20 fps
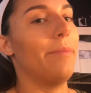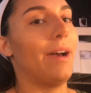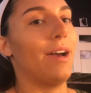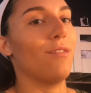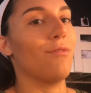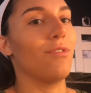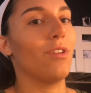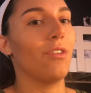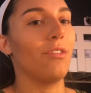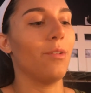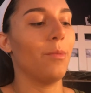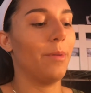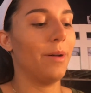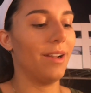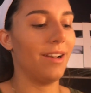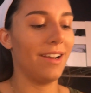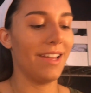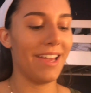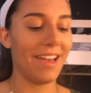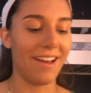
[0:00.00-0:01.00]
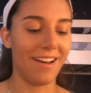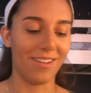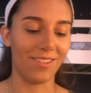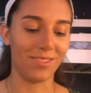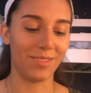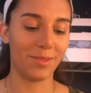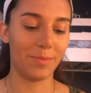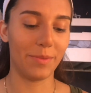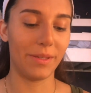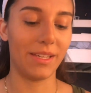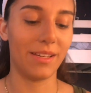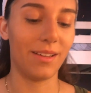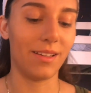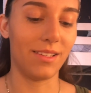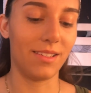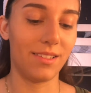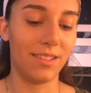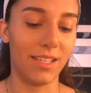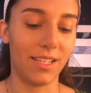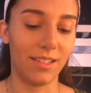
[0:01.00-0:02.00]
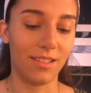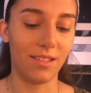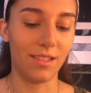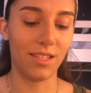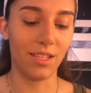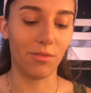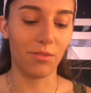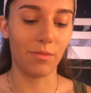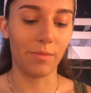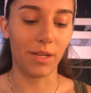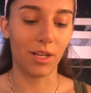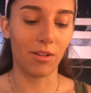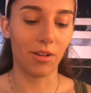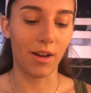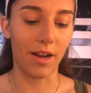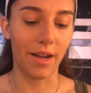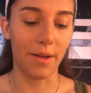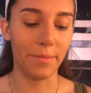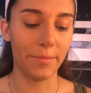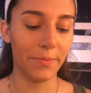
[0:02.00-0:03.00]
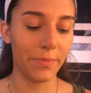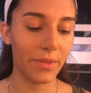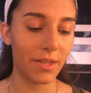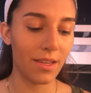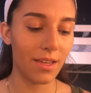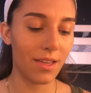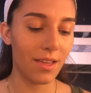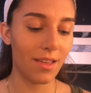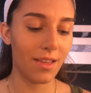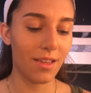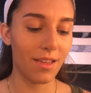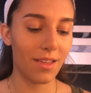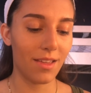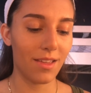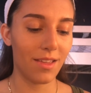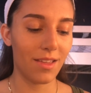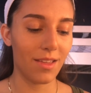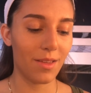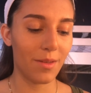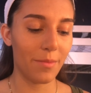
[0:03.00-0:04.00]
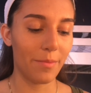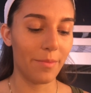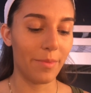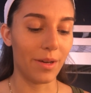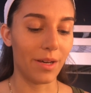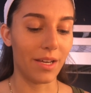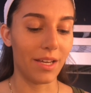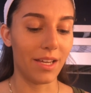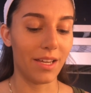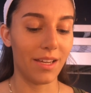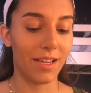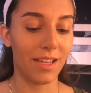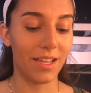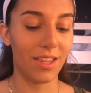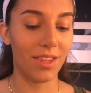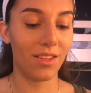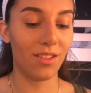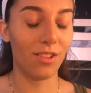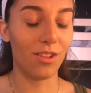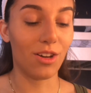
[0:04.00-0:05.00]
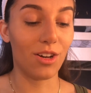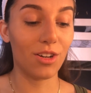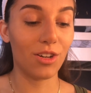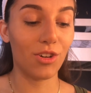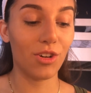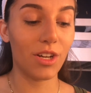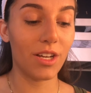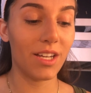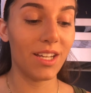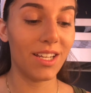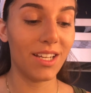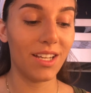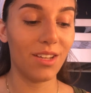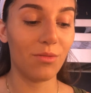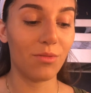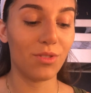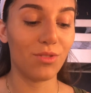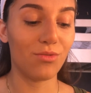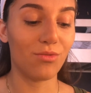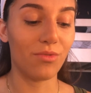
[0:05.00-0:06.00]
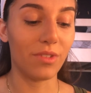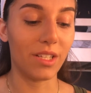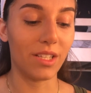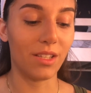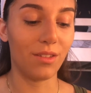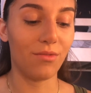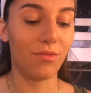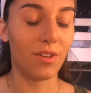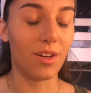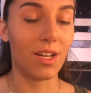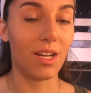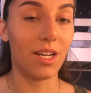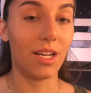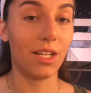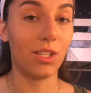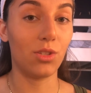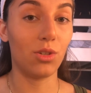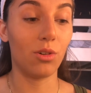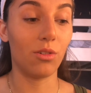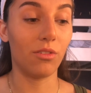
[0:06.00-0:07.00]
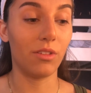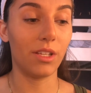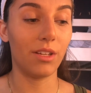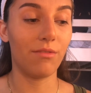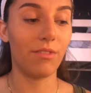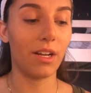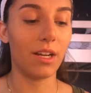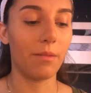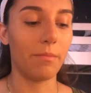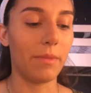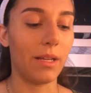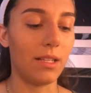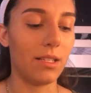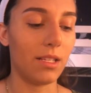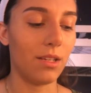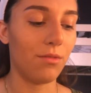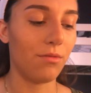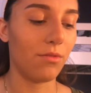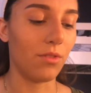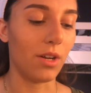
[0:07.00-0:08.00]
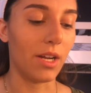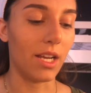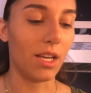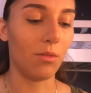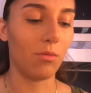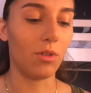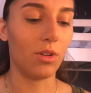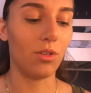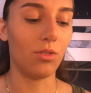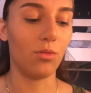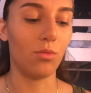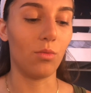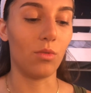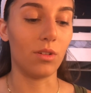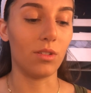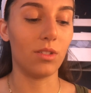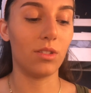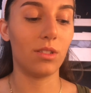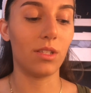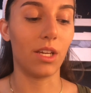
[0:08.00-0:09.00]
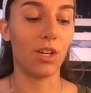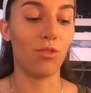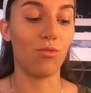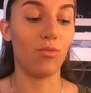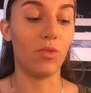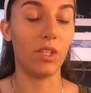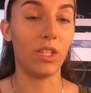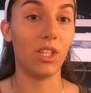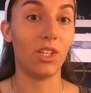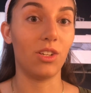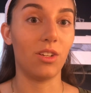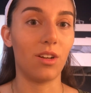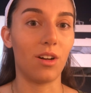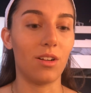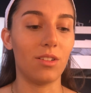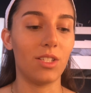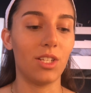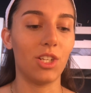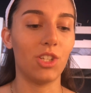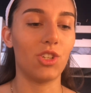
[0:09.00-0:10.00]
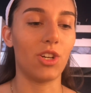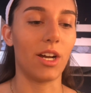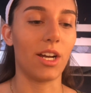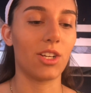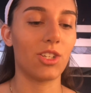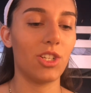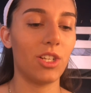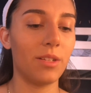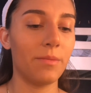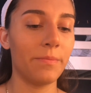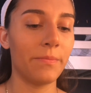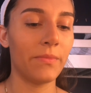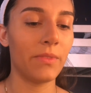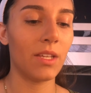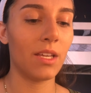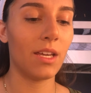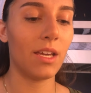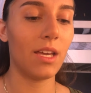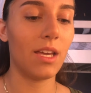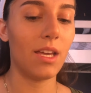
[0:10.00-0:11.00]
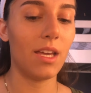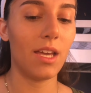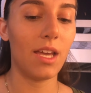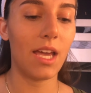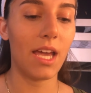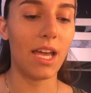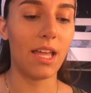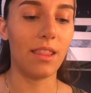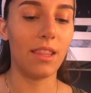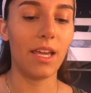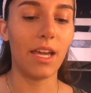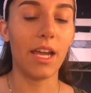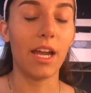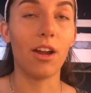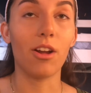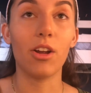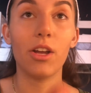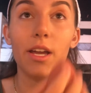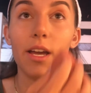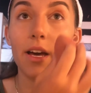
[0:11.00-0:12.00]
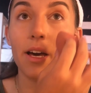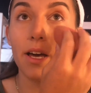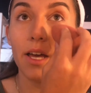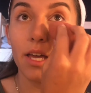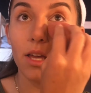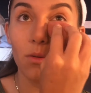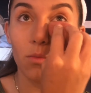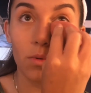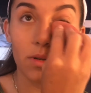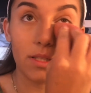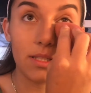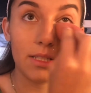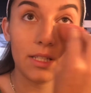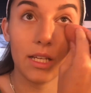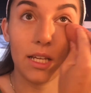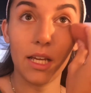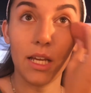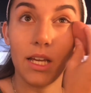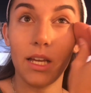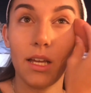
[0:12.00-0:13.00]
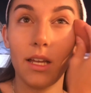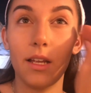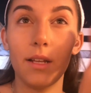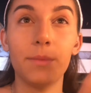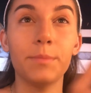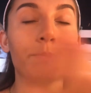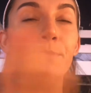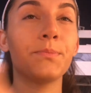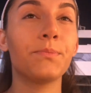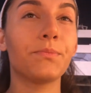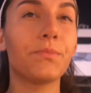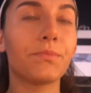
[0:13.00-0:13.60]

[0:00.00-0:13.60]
bad for everybody else because they had to deal with my crap. But in the long run, it was really fun, and I totally recommend it for anyone who wants like a really good haunted attraction. And the area, it was in, I